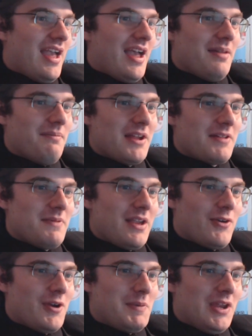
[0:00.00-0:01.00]
makes me
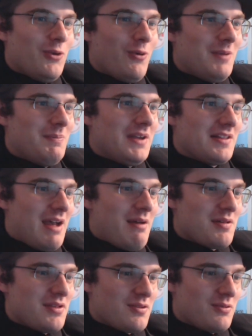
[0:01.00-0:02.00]
incredibly annoyed because I
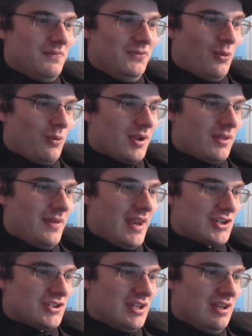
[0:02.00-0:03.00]
was the sort of dork that
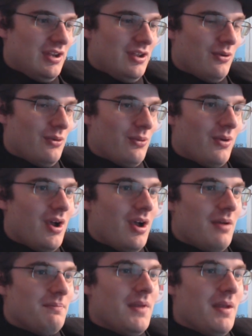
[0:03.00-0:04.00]
actually knew
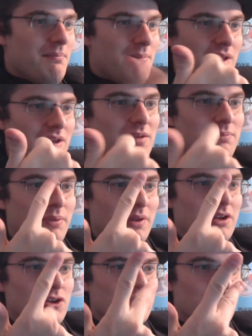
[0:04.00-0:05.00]
million,
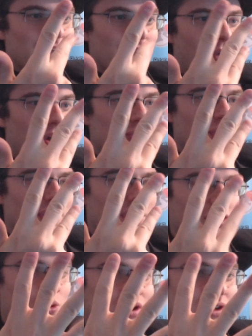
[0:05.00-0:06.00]
billion, trillion, quadrillion,
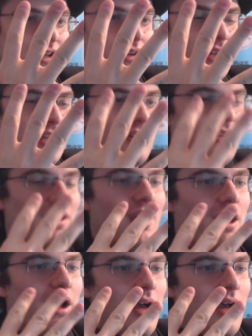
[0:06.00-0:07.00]
quintillion,
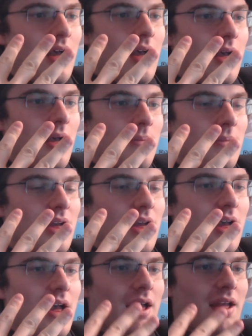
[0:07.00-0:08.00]

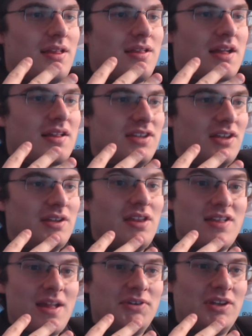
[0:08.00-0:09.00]
sextillion,
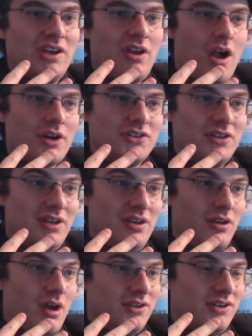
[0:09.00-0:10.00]
septillion, octillion,
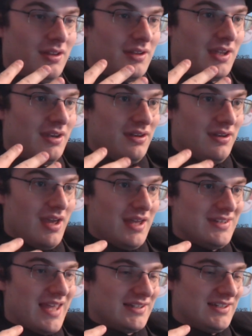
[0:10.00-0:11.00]
nontillion,
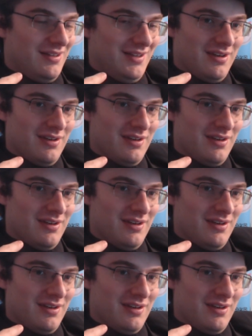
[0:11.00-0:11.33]
dectillion.